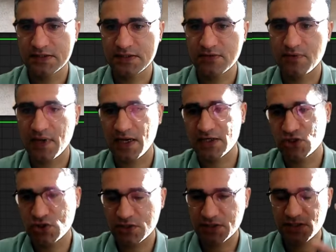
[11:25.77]
So
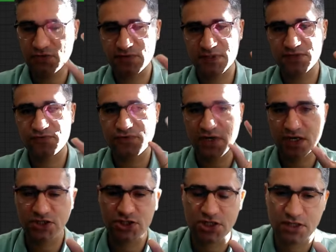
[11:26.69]
actually there is a
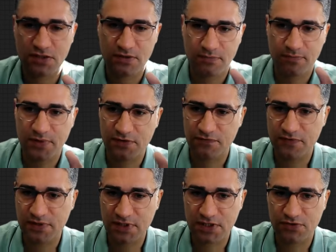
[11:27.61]
relation
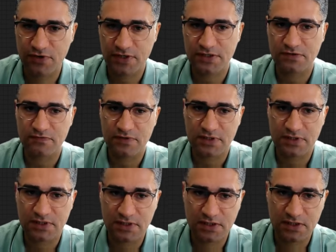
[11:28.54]
between the
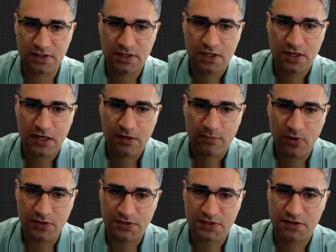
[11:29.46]
creativity,
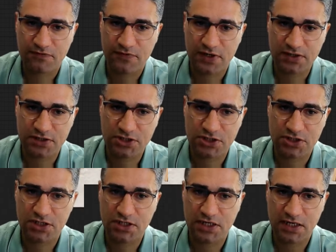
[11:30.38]
positive
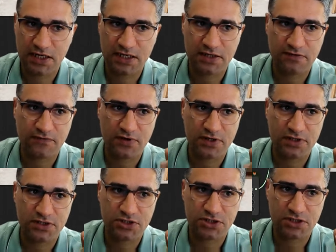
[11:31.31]
conditioning, negative
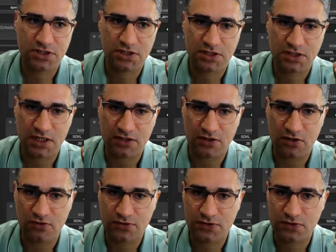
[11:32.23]
conditioning, and
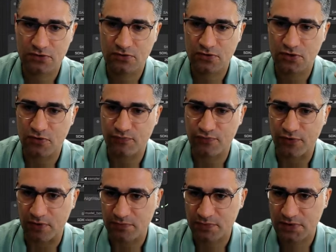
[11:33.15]
also your
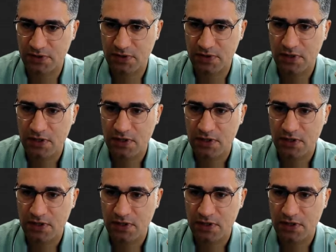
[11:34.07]
prompt.